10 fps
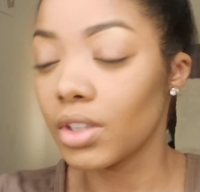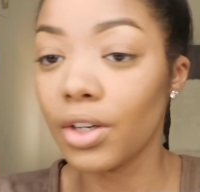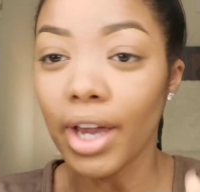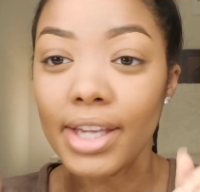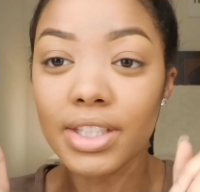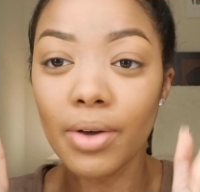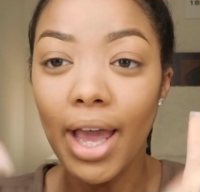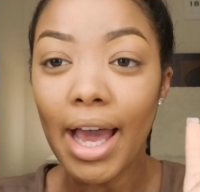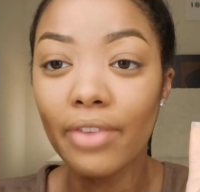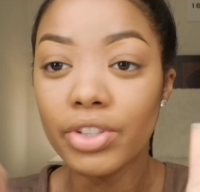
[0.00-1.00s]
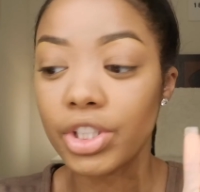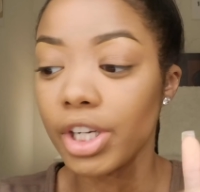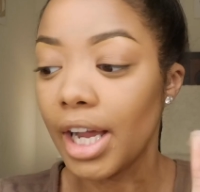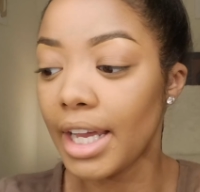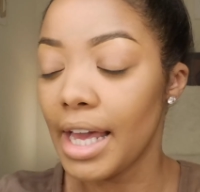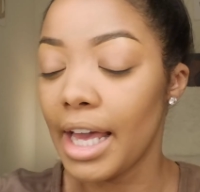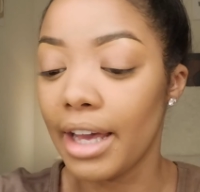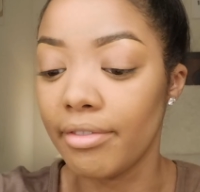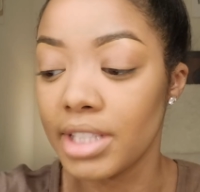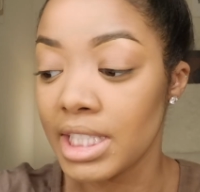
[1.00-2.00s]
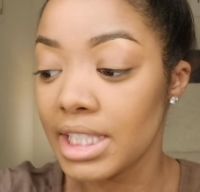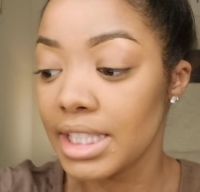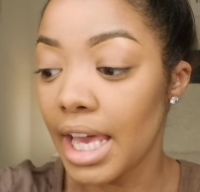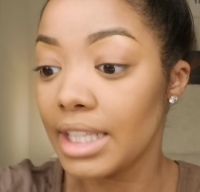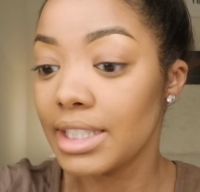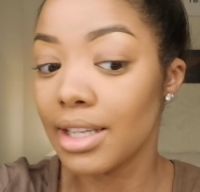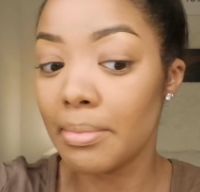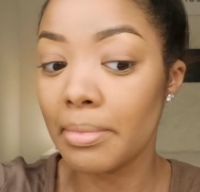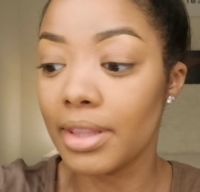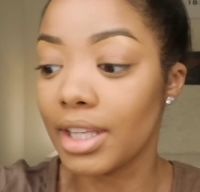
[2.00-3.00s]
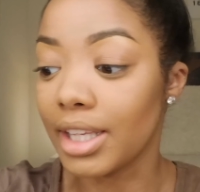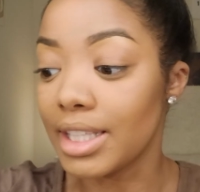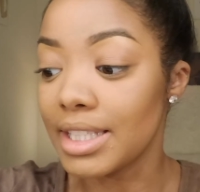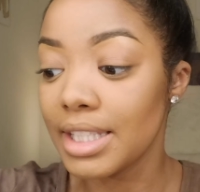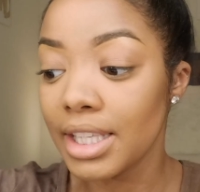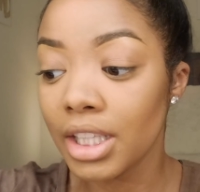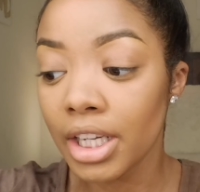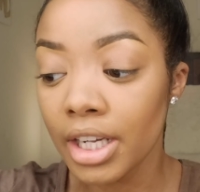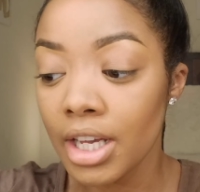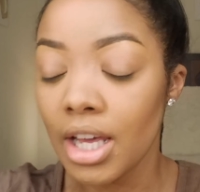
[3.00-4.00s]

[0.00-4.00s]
Okay, so after I have set the concealer,